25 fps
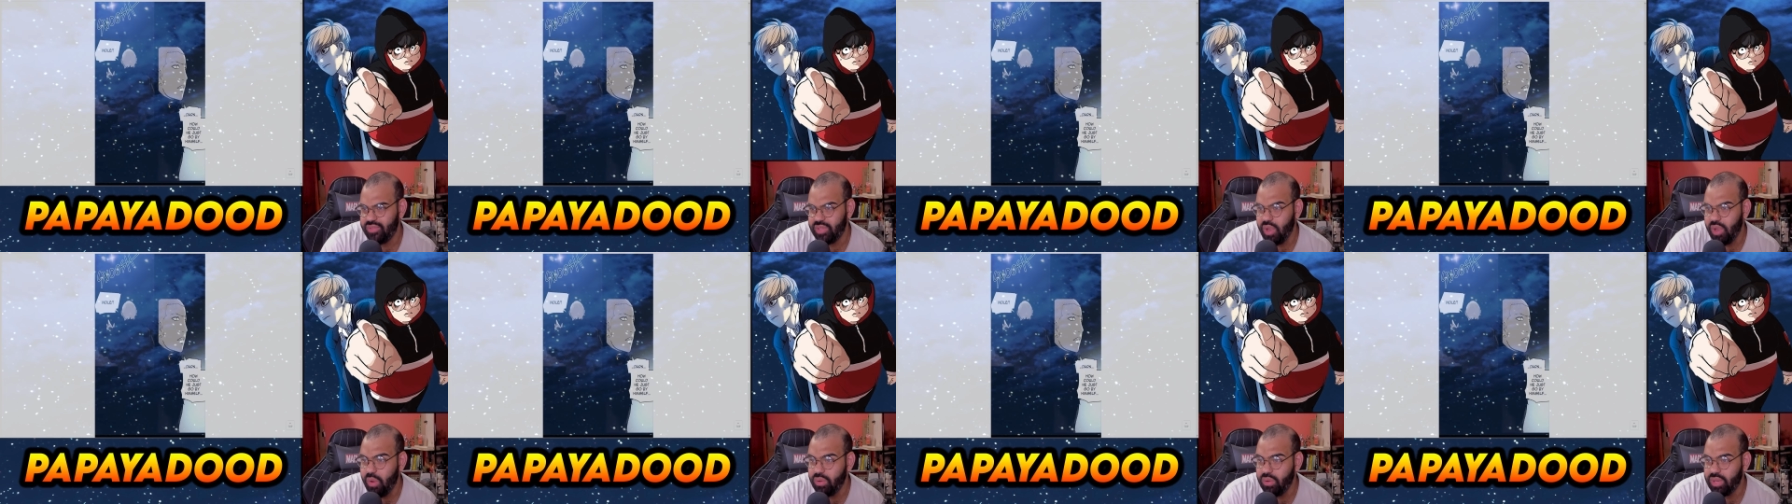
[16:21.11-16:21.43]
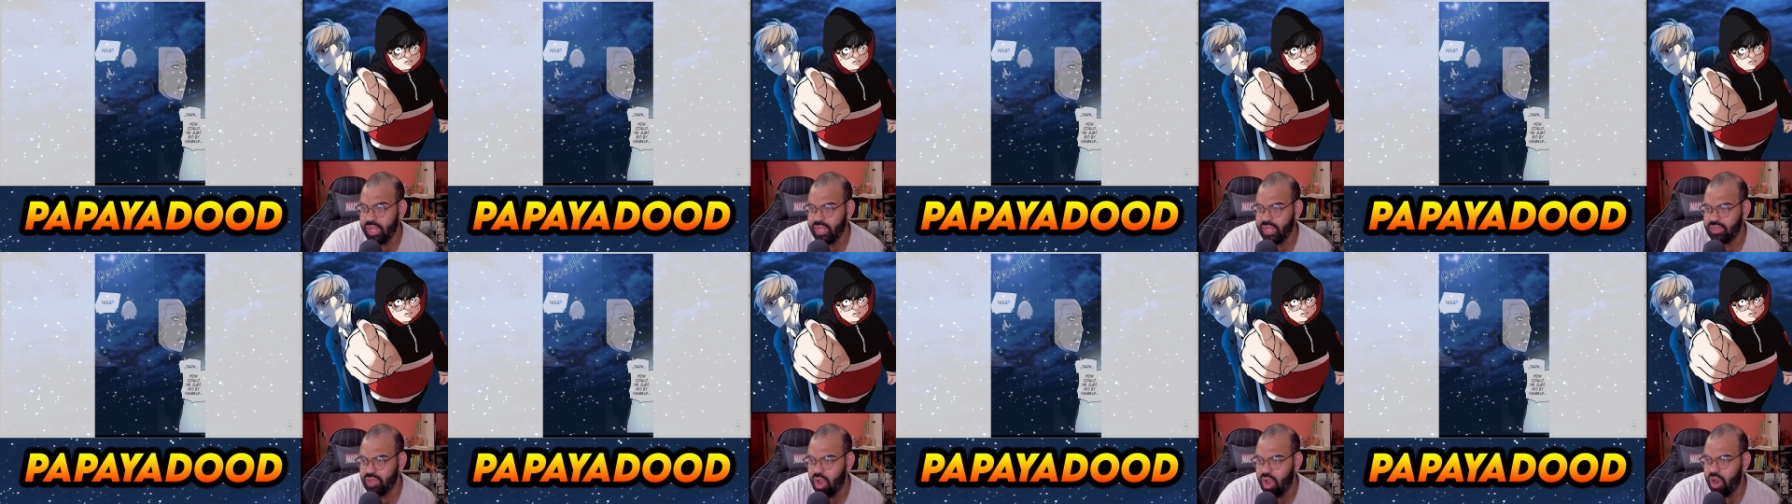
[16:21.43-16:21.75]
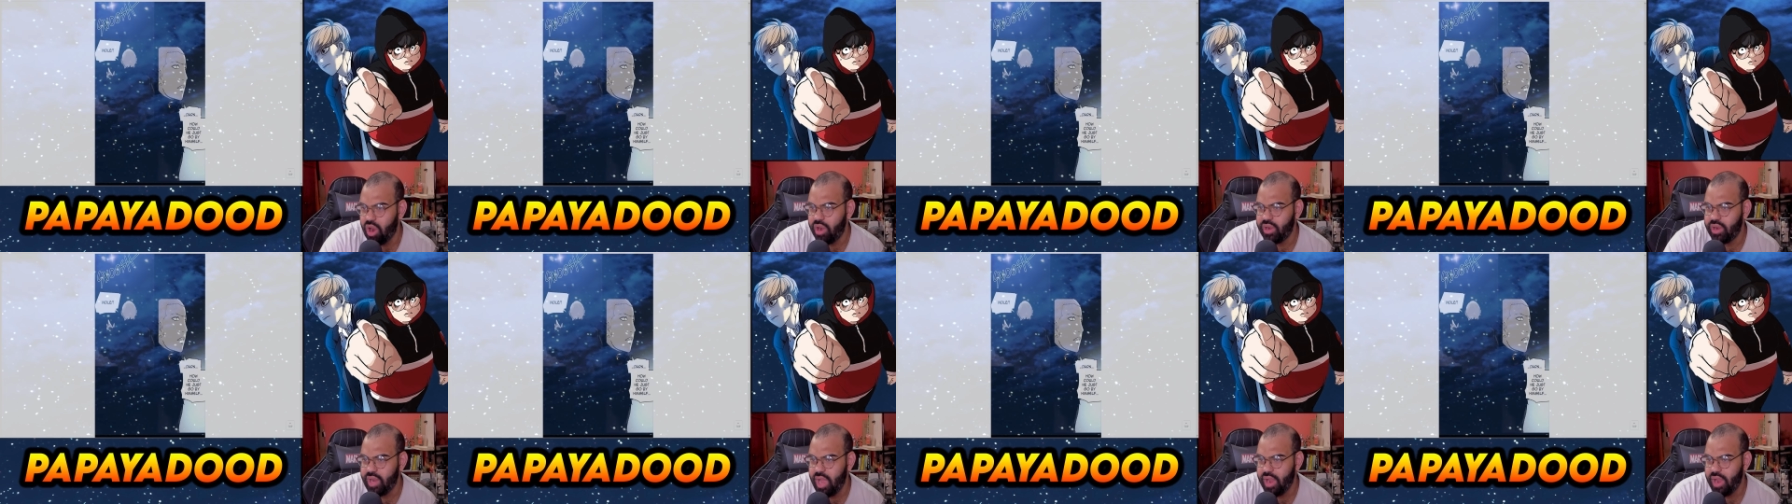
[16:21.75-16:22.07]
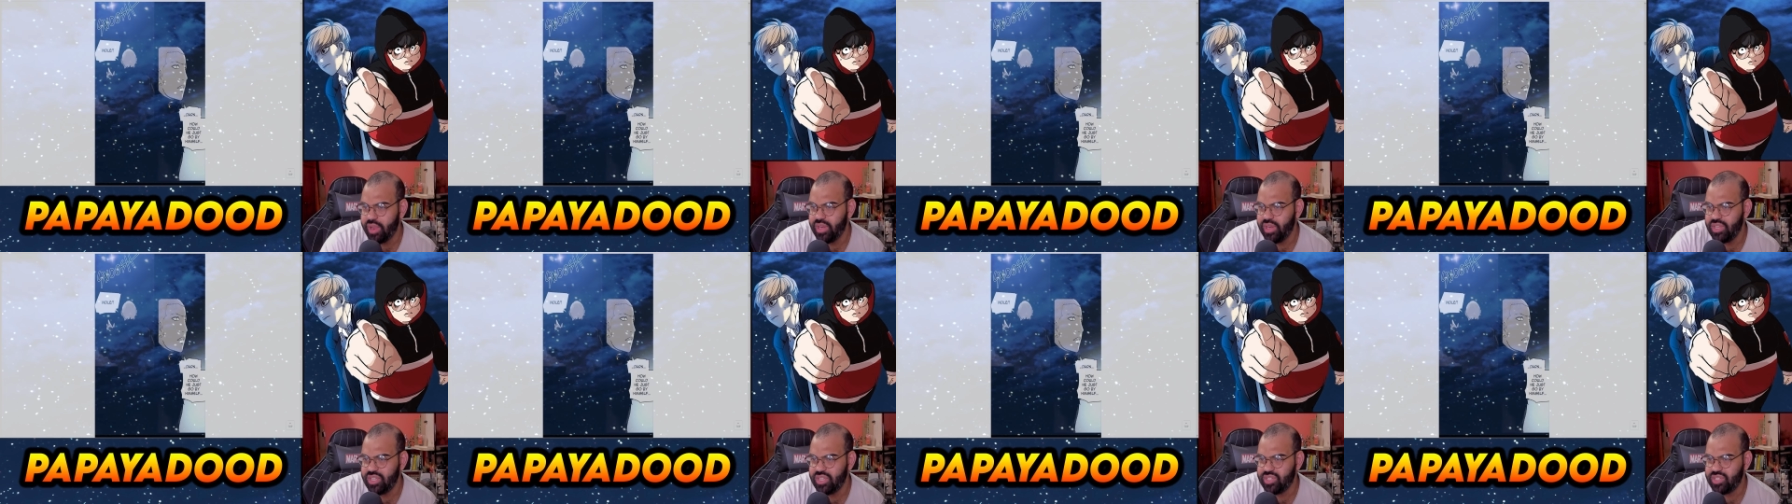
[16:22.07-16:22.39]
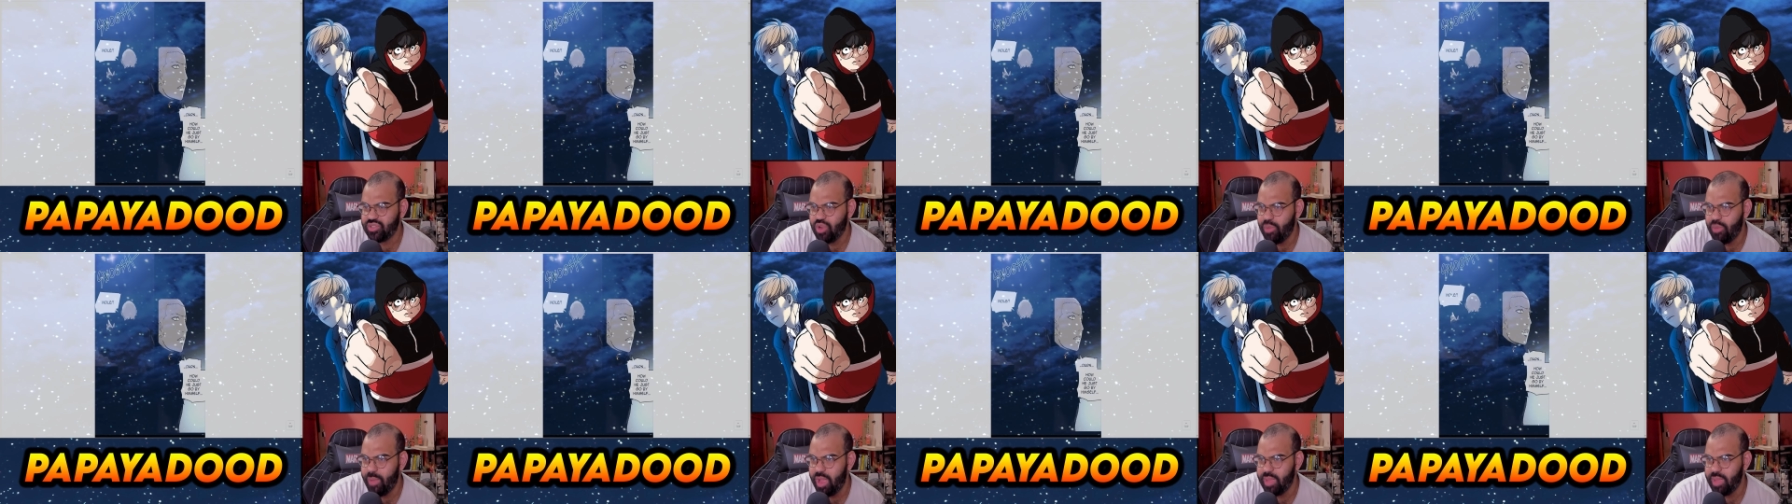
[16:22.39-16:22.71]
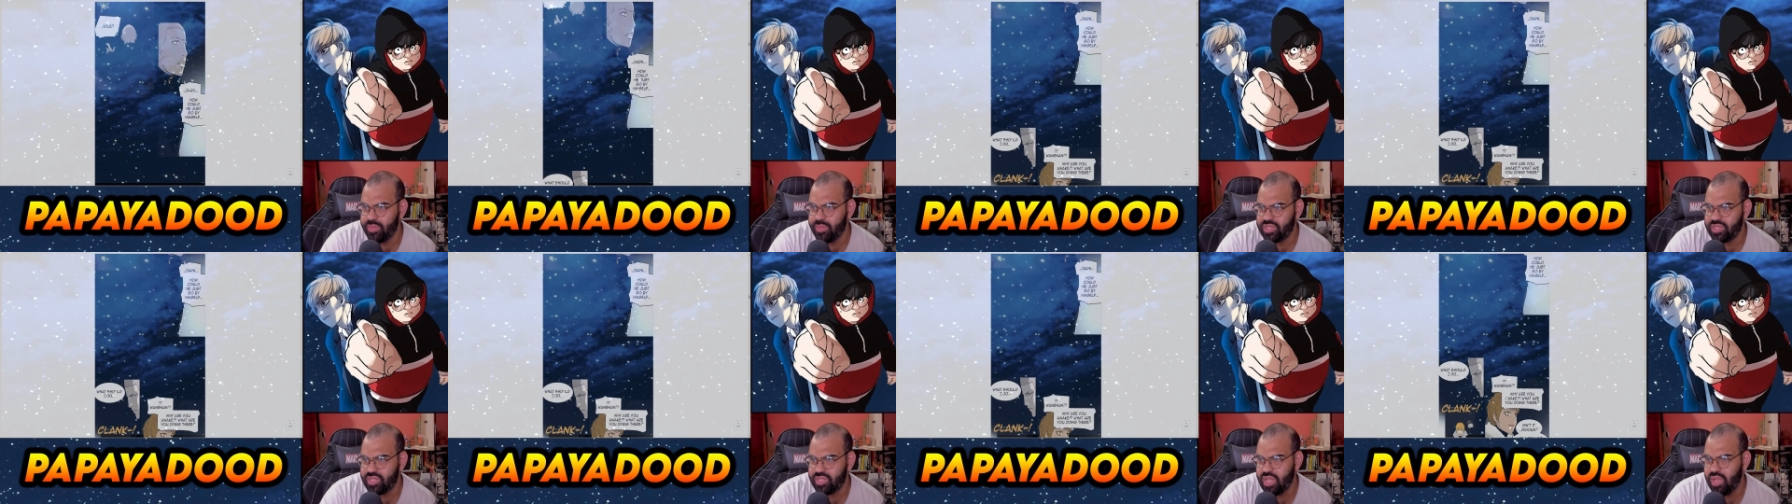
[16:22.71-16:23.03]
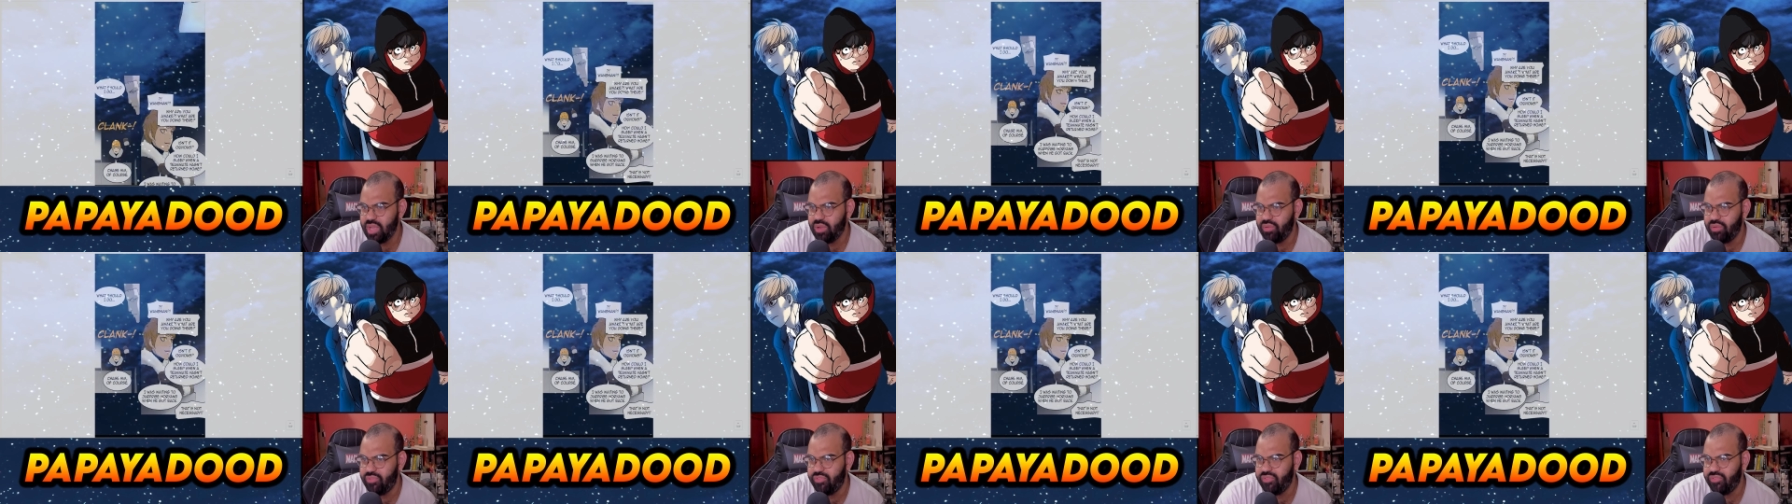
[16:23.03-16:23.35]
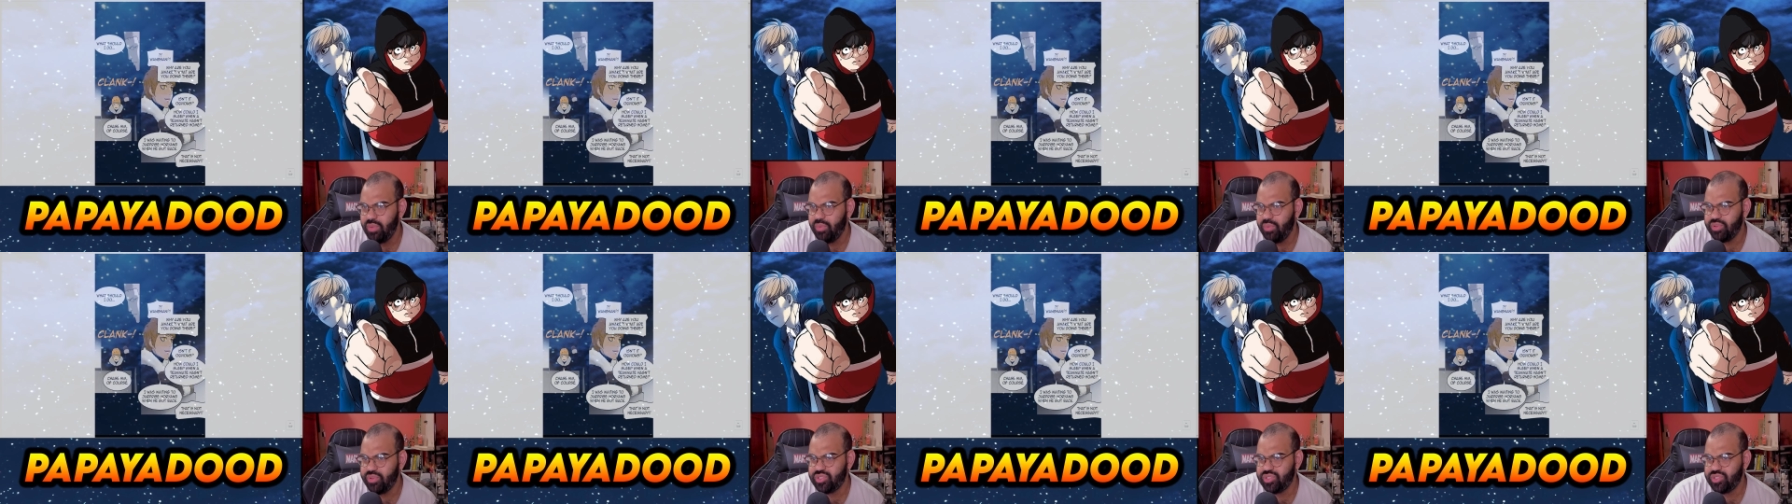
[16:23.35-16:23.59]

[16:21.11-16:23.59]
Viole, darn. How could he just go by himself?